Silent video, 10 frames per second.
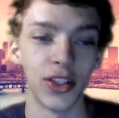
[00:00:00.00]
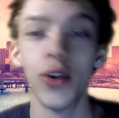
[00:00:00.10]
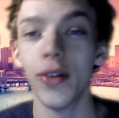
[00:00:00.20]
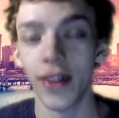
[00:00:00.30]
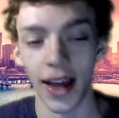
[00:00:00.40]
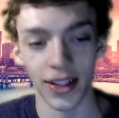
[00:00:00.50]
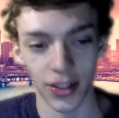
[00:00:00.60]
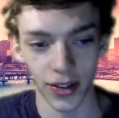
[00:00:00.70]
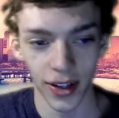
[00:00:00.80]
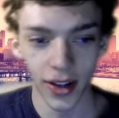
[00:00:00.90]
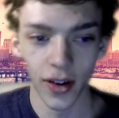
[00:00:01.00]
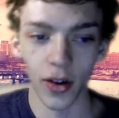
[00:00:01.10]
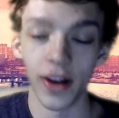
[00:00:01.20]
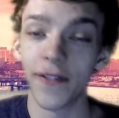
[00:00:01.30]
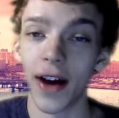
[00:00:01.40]
Hooten answered,
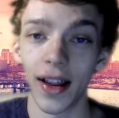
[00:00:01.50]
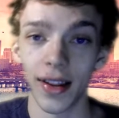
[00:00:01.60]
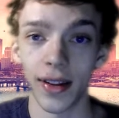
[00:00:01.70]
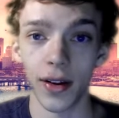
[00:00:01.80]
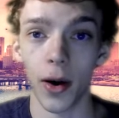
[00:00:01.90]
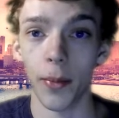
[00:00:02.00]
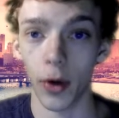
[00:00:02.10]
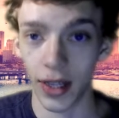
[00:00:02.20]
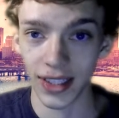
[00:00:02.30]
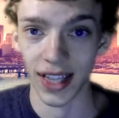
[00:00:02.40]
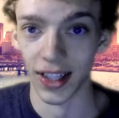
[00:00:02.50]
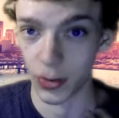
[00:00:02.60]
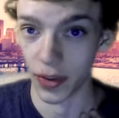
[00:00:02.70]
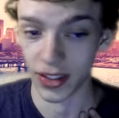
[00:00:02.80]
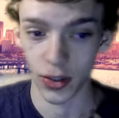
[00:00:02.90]
or he finally broke his silence
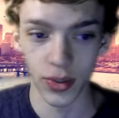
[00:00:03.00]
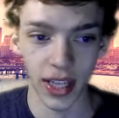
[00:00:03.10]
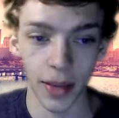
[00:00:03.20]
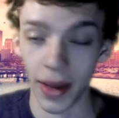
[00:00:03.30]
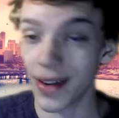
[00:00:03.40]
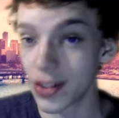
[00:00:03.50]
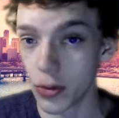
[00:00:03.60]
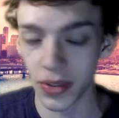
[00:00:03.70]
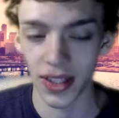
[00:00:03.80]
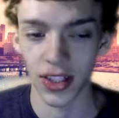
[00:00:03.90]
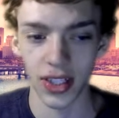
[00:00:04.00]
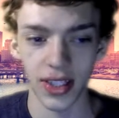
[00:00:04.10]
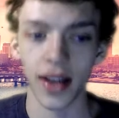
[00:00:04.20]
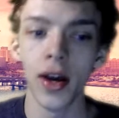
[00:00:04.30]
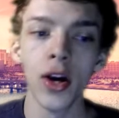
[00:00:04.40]
with his new team and his new position. He
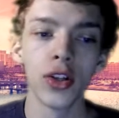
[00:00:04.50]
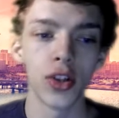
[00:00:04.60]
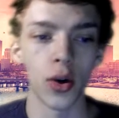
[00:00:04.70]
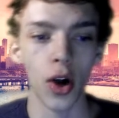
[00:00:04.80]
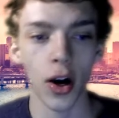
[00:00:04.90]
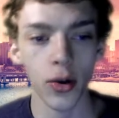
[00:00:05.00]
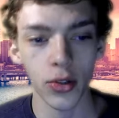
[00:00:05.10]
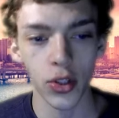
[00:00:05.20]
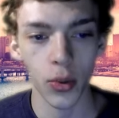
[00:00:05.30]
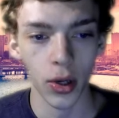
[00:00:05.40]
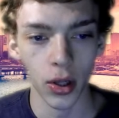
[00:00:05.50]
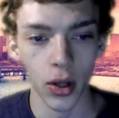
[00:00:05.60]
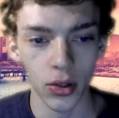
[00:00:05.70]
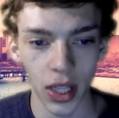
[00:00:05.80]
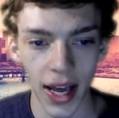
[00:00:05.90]
said, "So Cardinals, you were
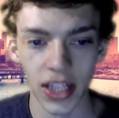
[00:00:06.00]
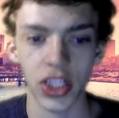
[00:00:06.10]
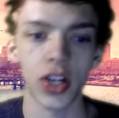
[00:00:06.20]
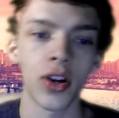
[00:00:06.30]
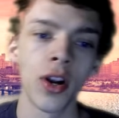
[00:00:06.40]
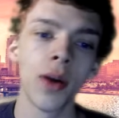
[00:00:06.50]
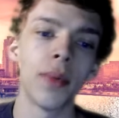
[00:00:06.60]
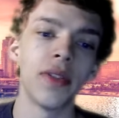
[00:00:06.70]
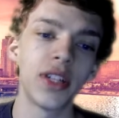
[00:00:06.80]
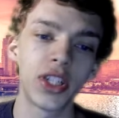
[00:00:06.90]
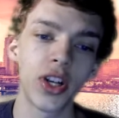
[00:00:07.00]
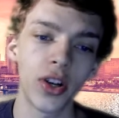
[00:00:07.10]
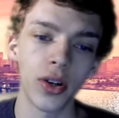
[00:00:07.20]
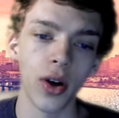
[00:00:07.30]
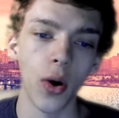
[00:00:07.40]
close last year, but this year
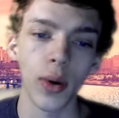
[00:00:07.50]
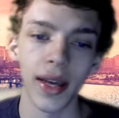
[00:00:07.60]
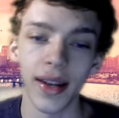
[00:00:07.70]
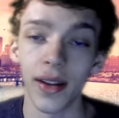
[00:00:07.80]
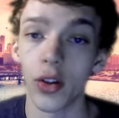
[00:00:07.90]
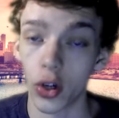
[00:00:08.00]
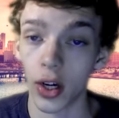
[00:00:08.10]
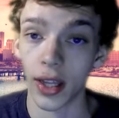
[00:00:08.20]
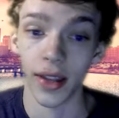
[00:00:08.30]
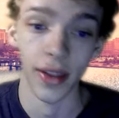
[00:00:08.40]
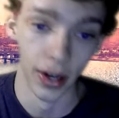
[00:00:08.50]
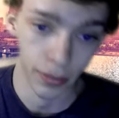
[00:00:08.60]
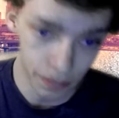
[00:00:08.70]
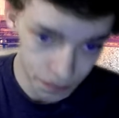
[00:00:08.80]
you're gonna get there.